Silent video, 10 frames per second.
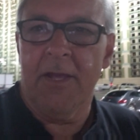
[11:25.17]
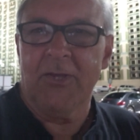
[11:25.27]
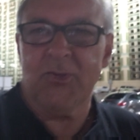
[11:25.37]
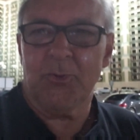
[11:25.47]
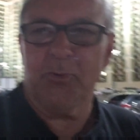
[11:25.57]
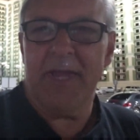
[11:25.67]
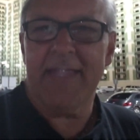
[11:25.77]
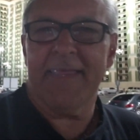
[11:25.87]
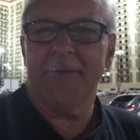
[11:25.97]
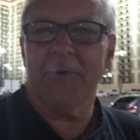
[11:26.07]
So
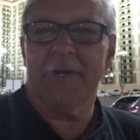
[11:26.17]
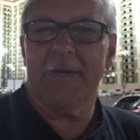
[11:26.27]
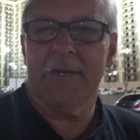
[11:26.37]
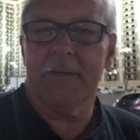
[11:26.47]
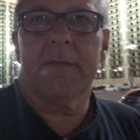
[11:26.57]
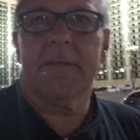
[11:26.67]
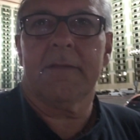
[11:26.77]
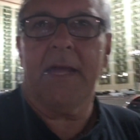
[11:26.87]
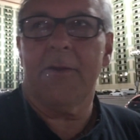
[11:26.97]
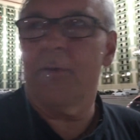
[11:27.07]
tonight I want to
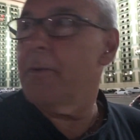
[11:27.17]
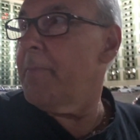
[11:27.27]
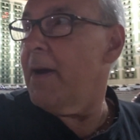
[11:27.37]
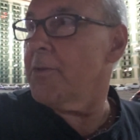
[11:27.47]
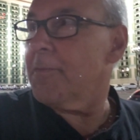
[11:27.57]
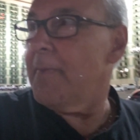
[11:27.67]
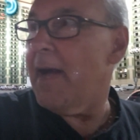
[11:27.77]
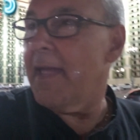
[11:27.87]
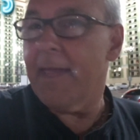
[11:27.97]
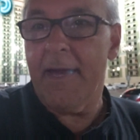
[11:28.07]
tell you about my